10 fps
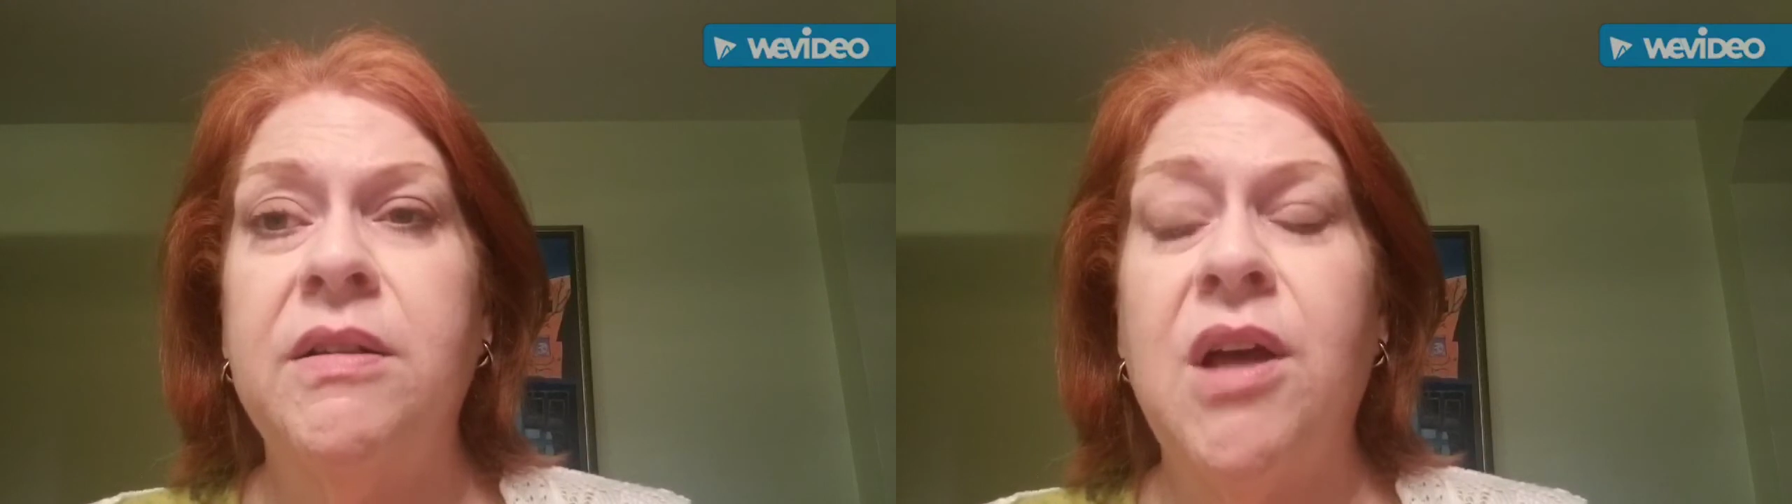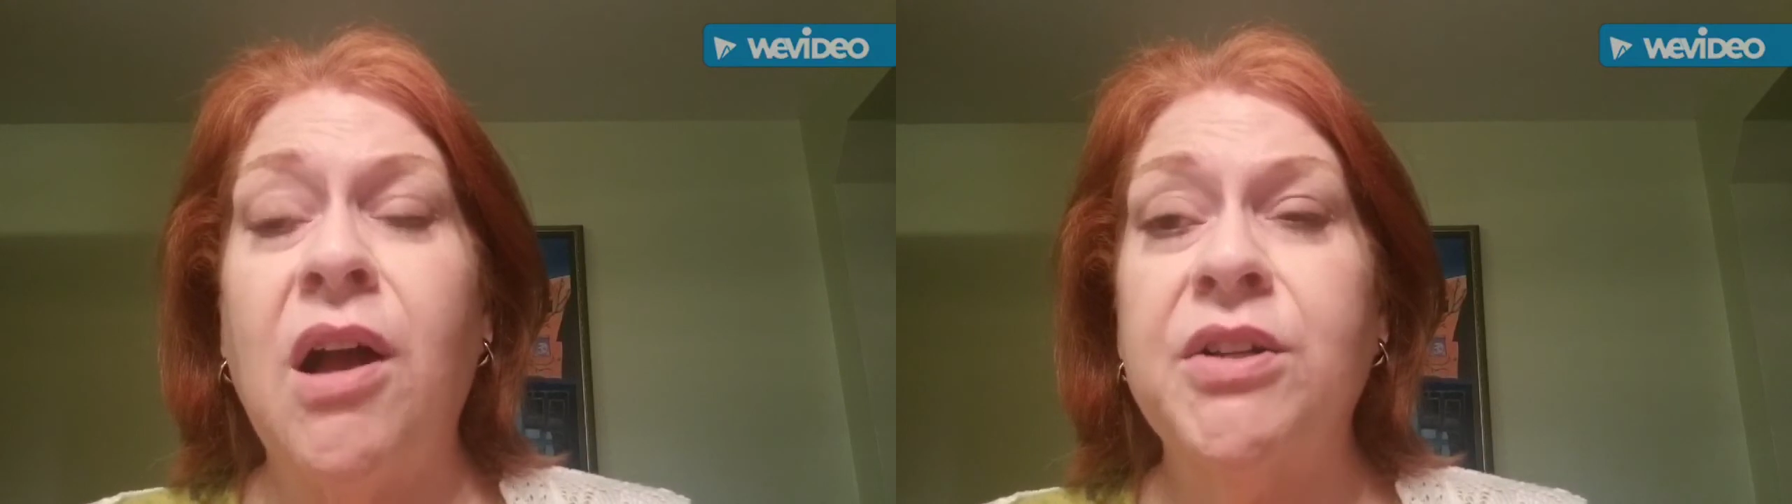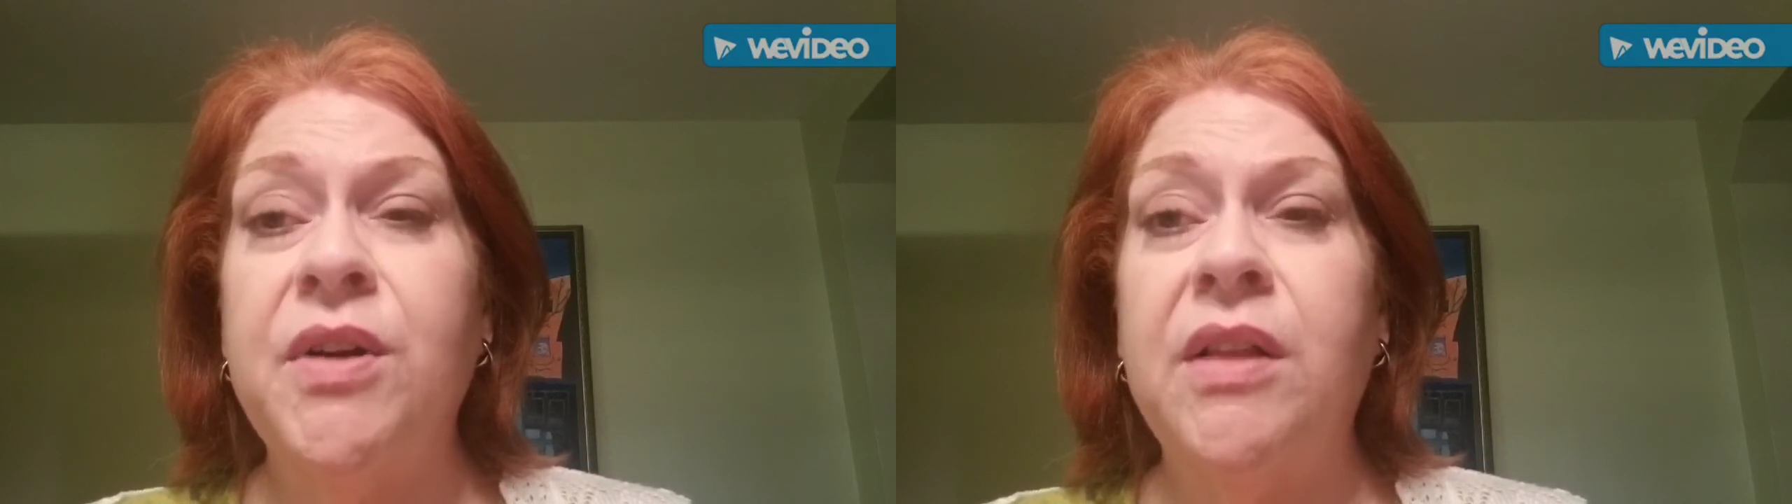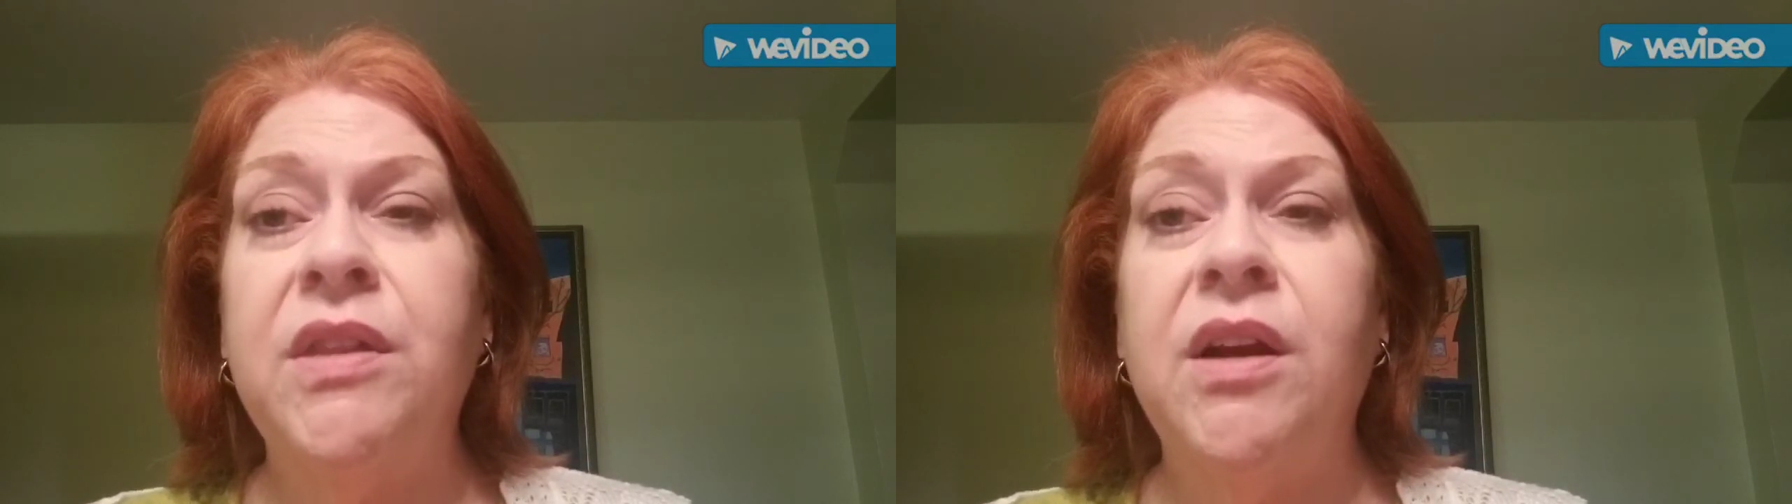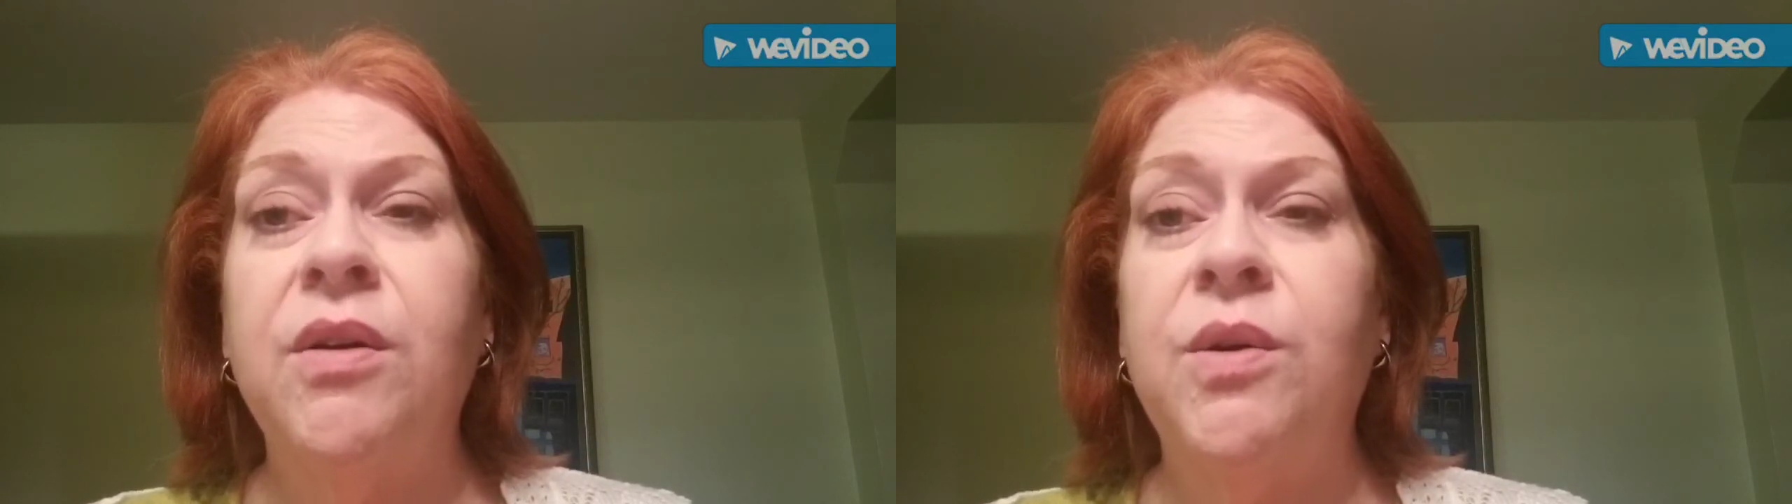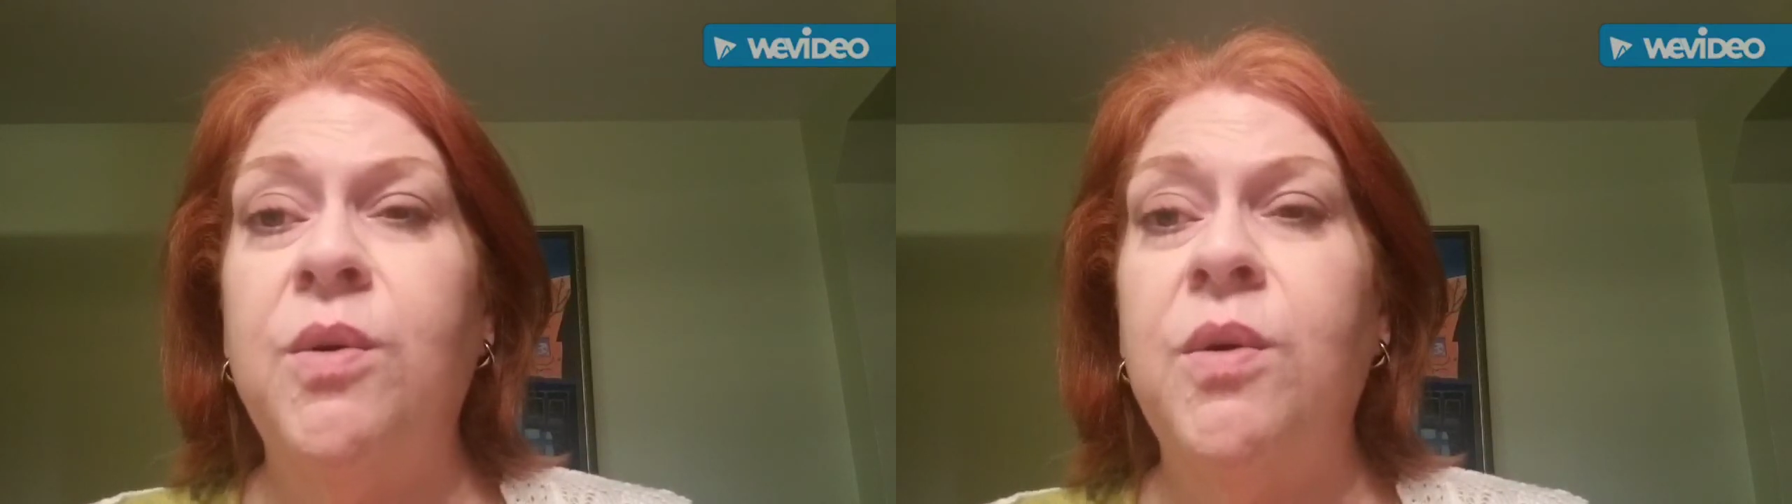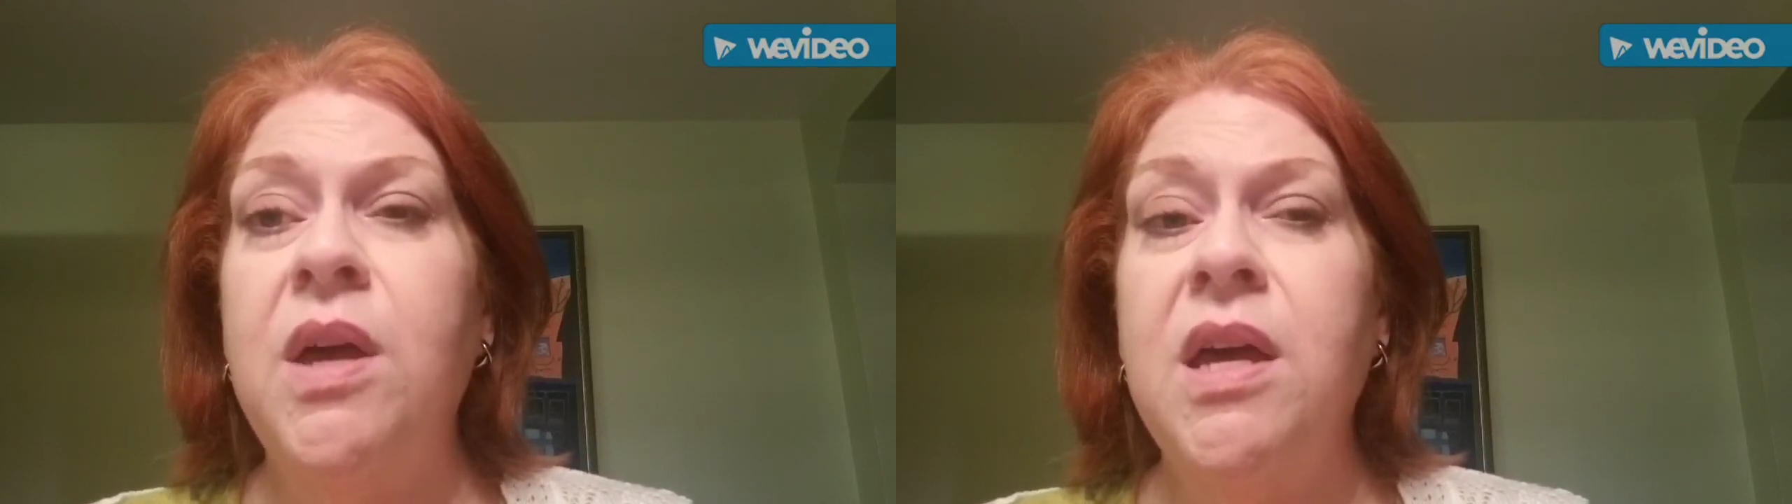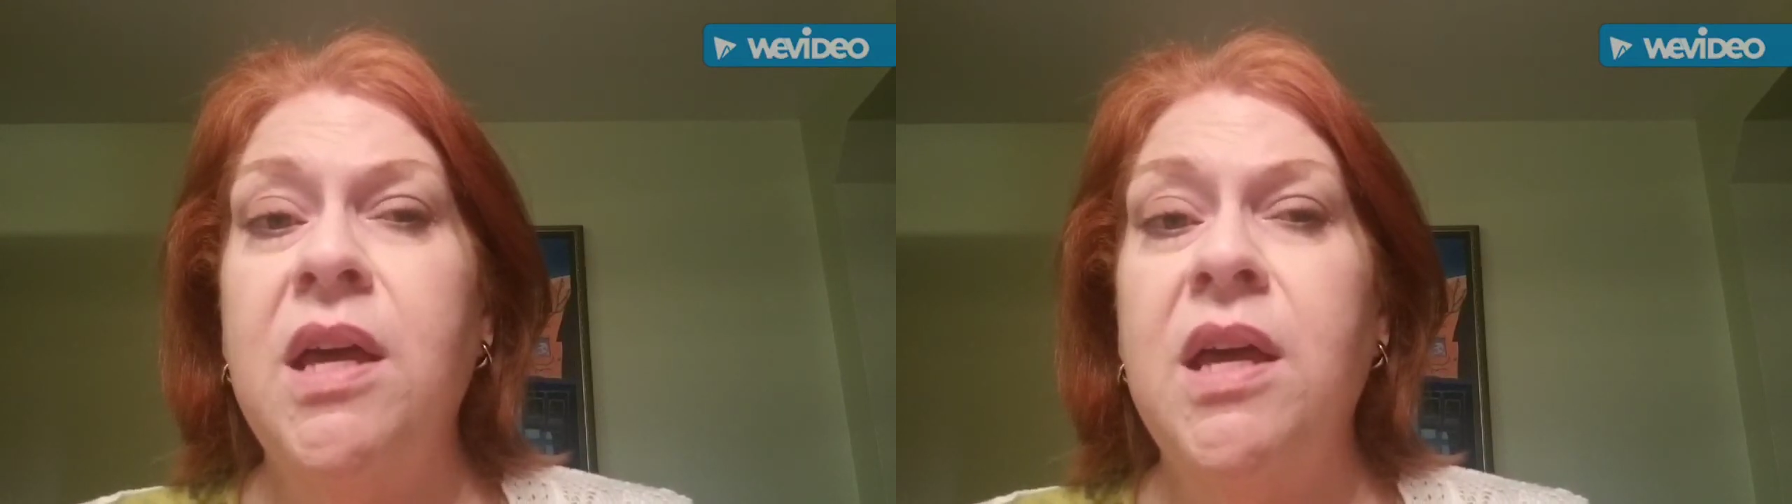doctor out there who